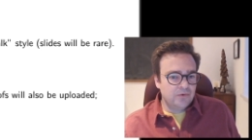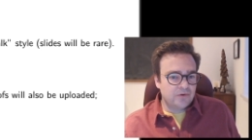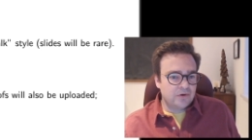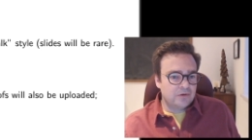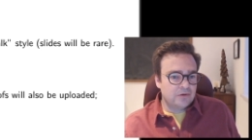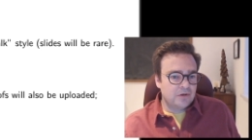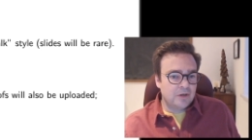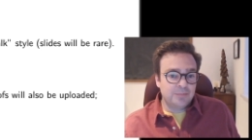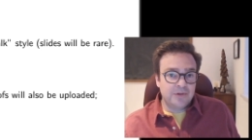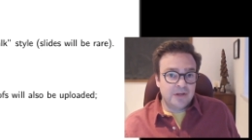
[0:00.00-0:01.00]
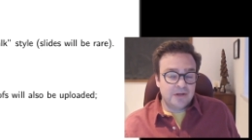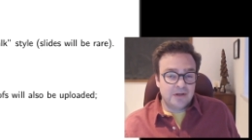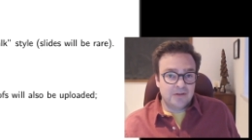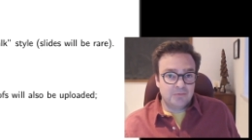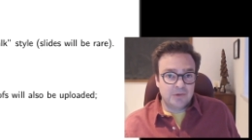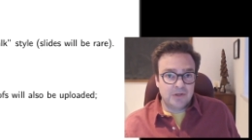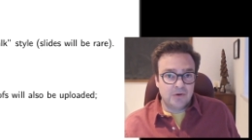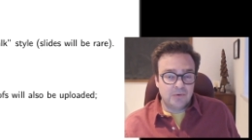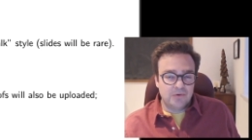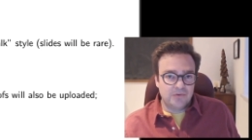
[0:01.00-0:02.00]
are updated as we
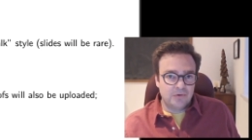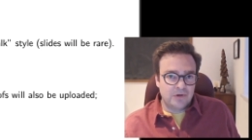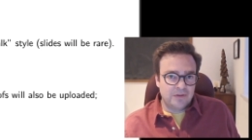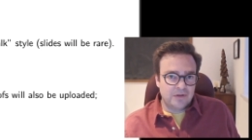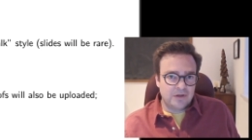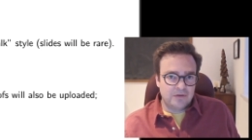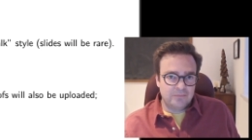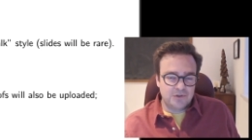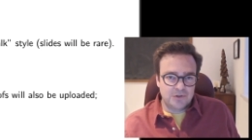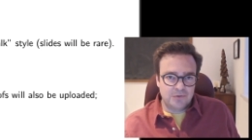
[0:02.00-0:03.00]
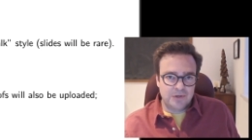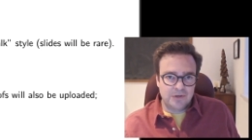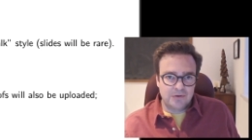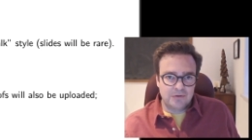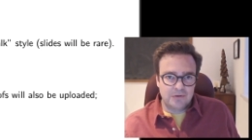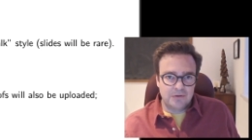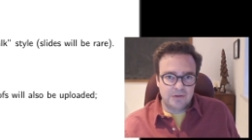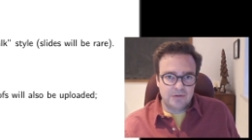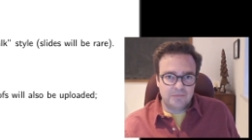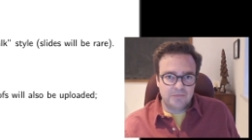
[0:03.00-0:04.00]
go. So I think I'm showing
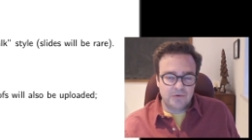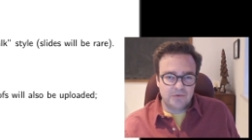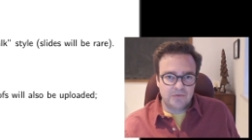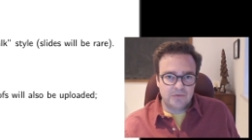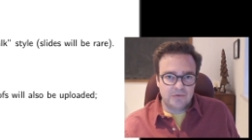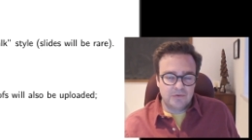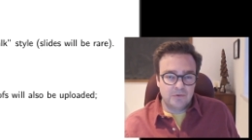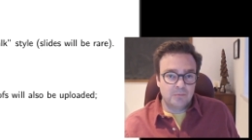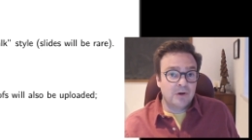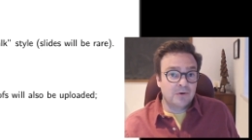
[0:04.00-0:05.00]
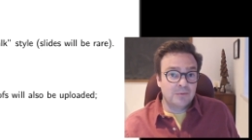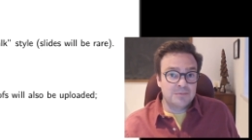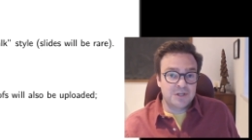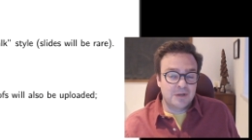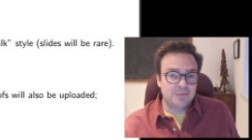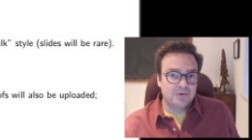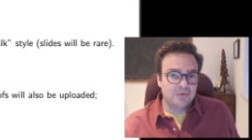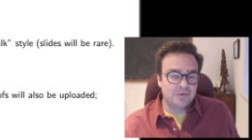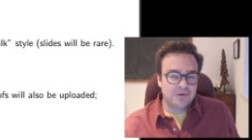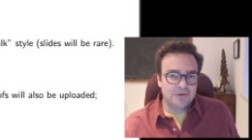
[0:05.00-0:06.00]
currently the first, the welcome
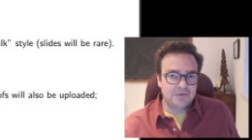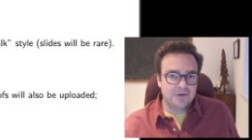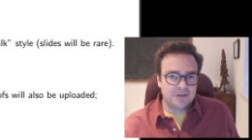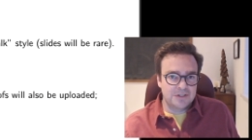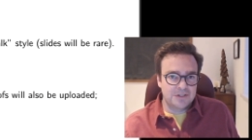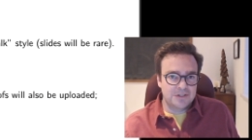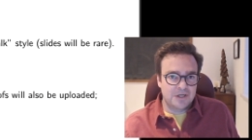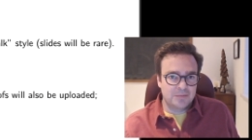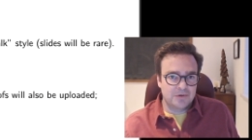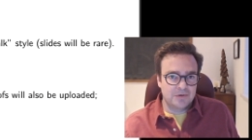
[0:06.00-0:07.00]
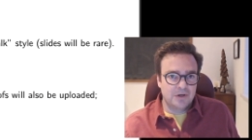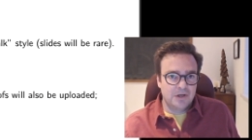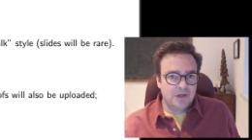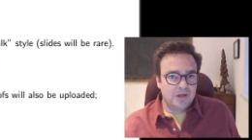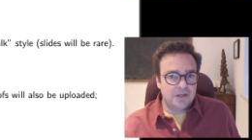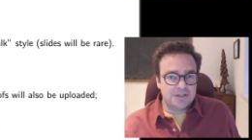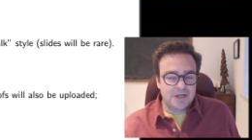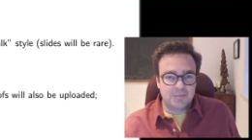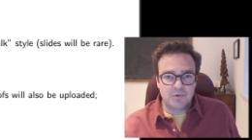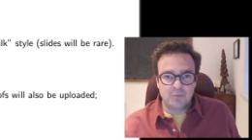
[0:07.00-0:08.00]
chapter or introduction chapter and
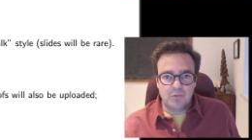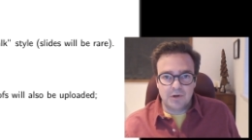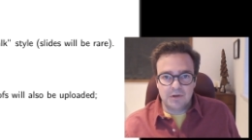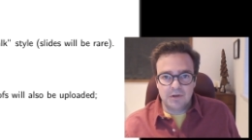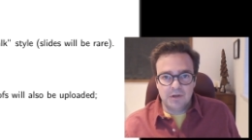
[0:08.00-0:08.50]
chapter 1.